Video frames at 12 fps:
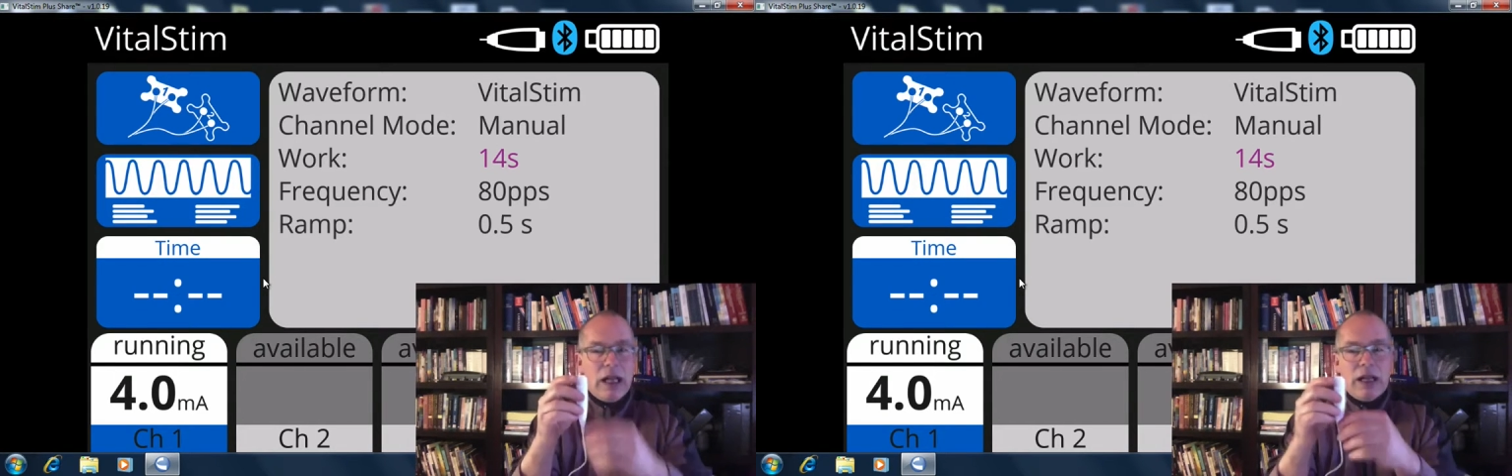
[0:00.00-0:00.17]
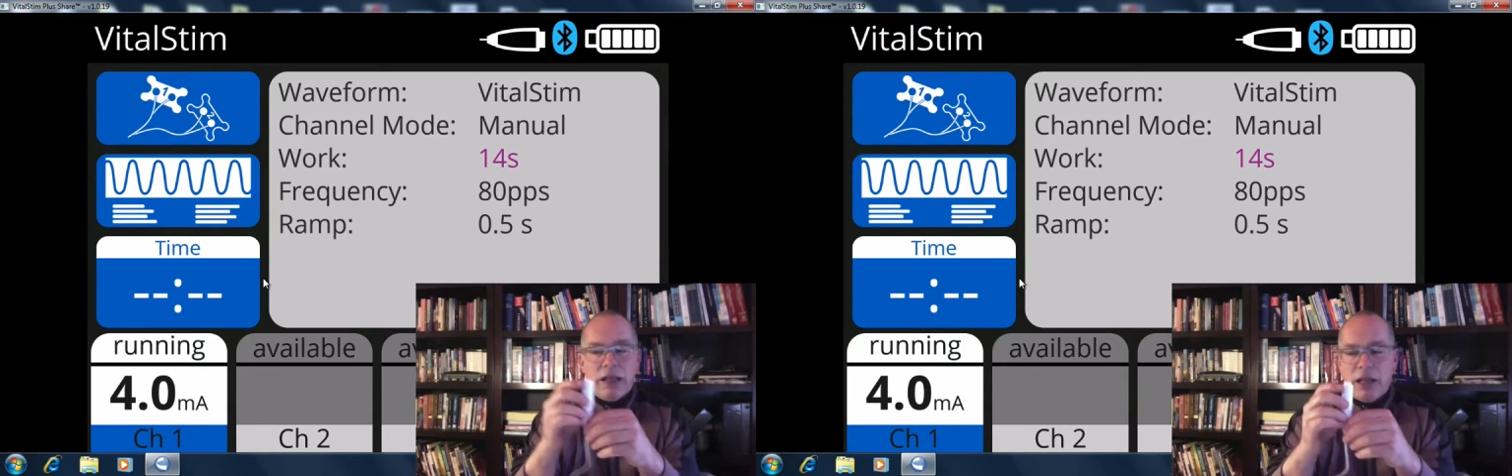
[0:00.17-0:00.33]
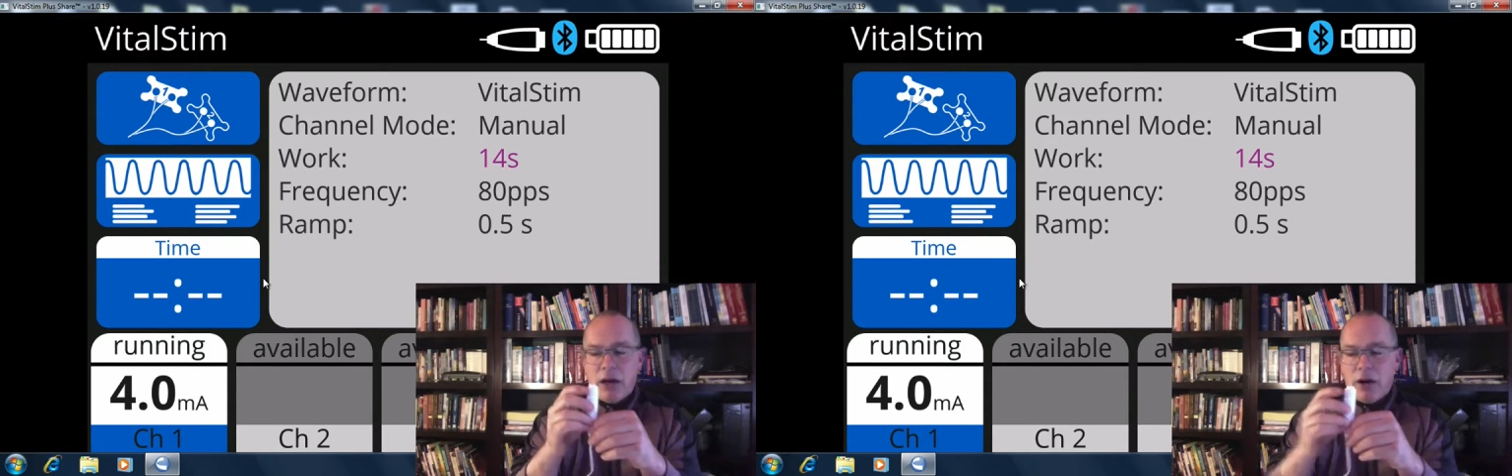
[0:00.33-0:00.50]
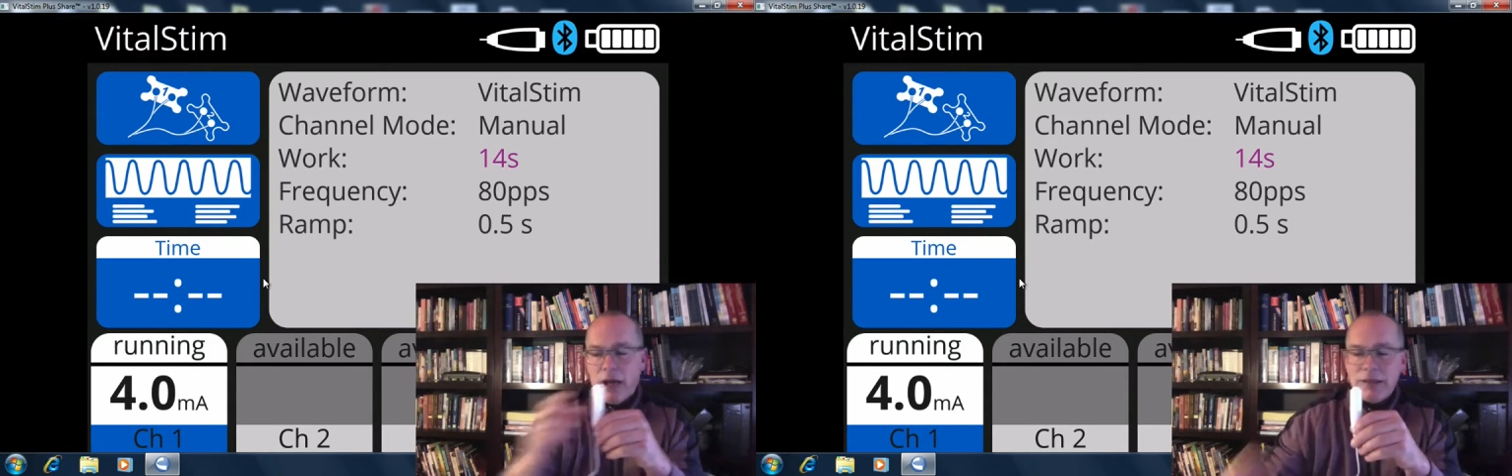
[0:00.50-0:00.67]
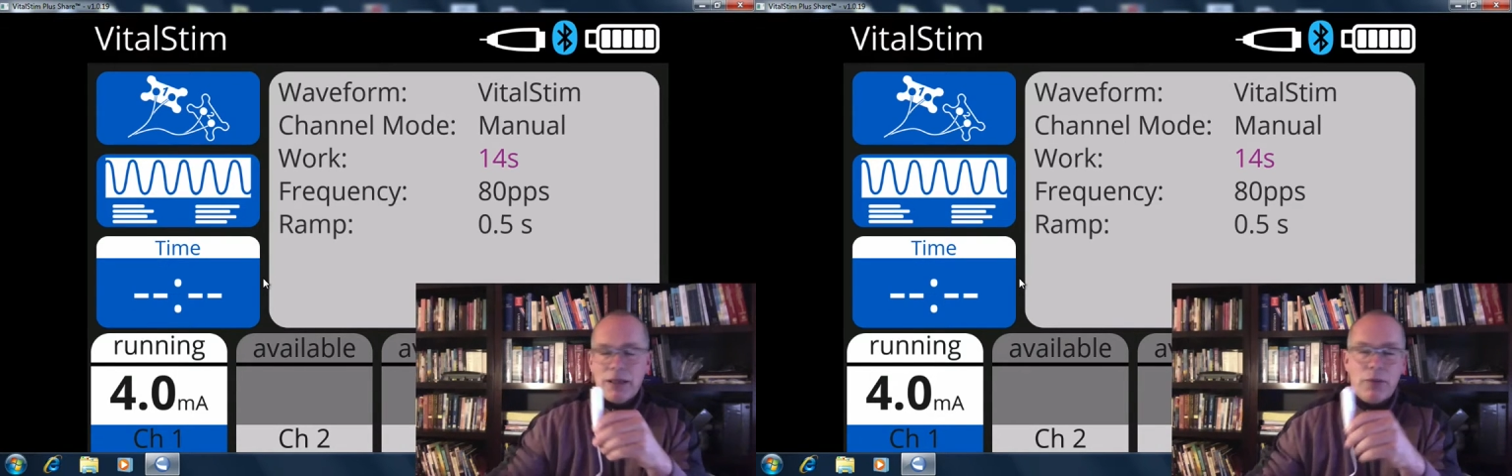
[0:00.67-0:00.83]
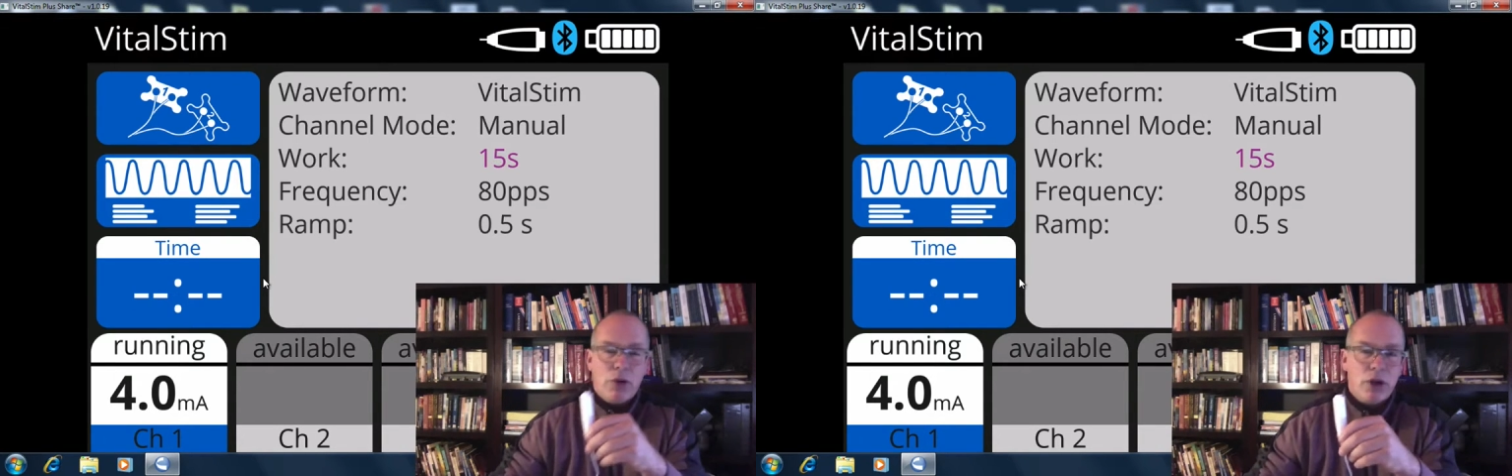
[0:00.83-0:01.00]
Now
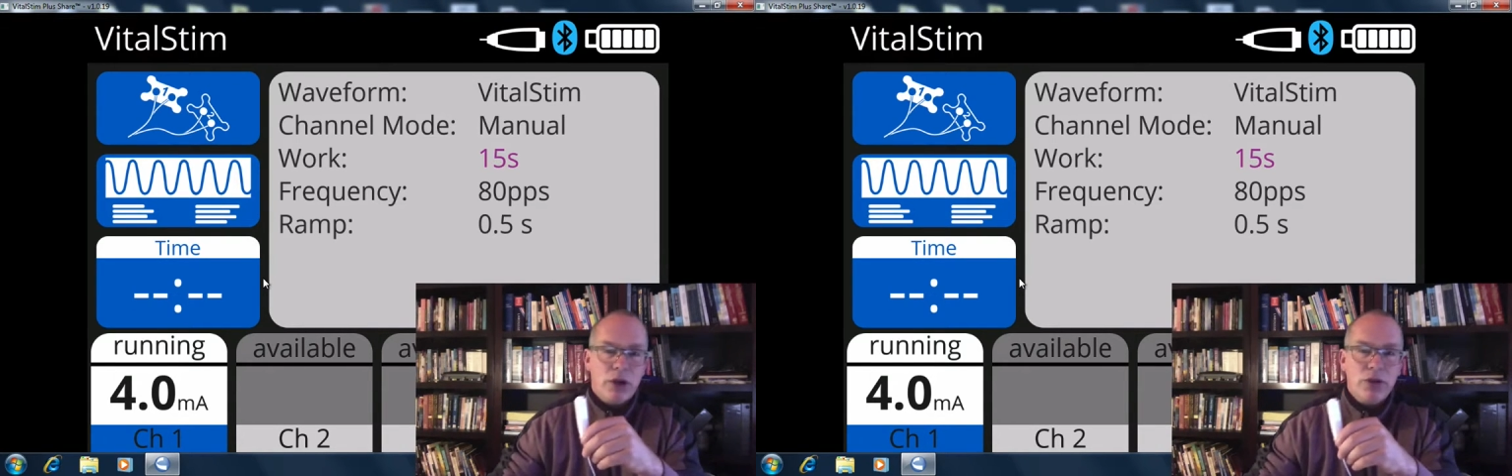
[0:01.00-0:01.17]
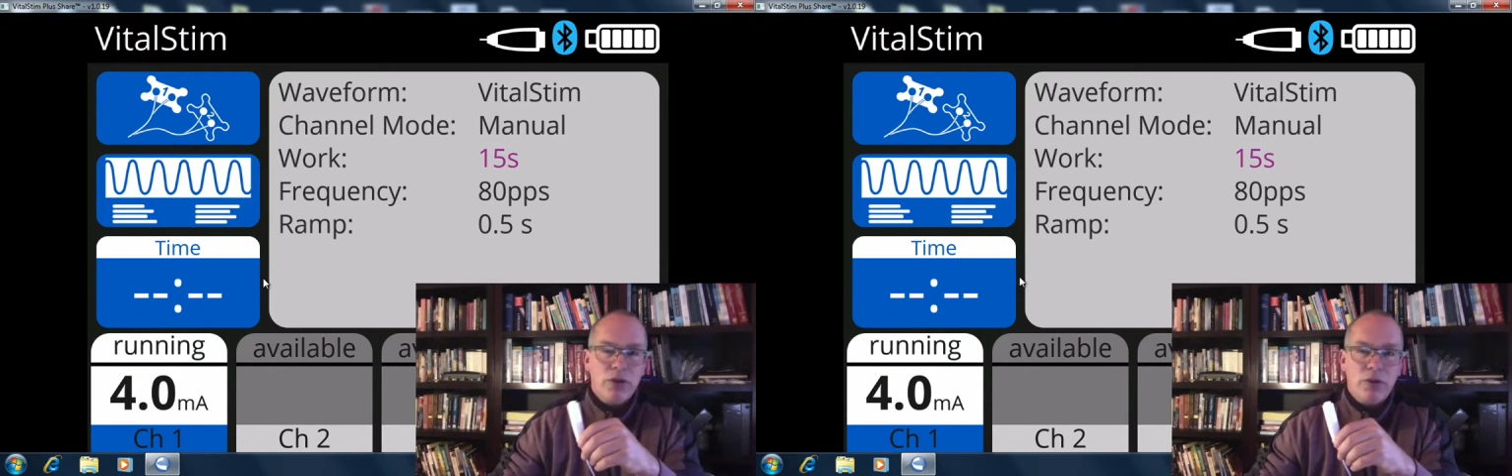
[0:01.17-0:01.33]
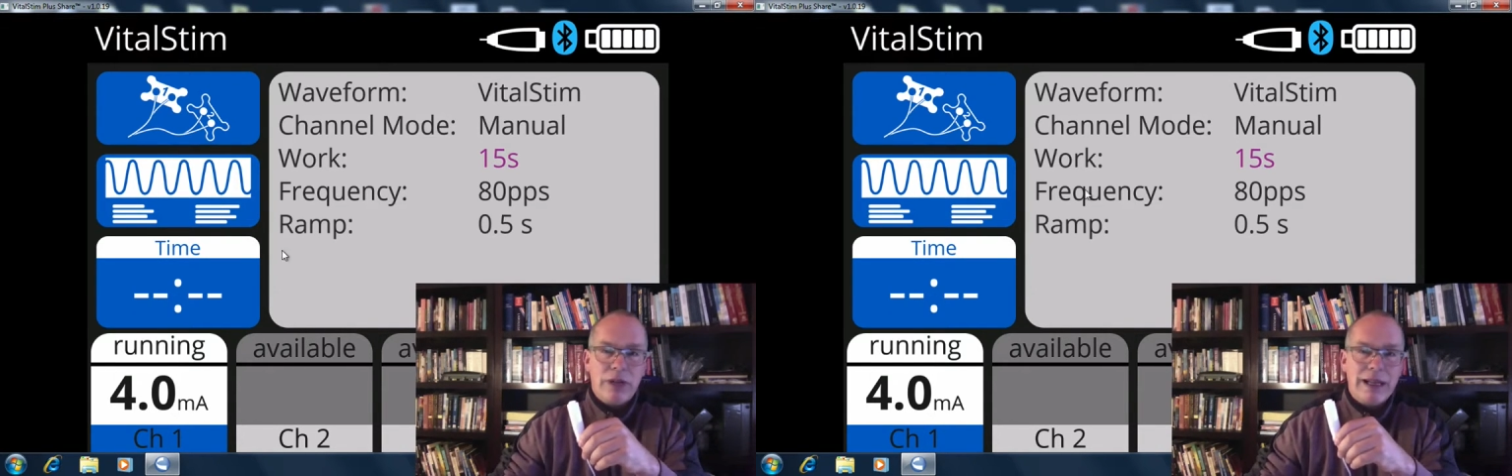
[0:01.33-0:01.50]
as I'm going to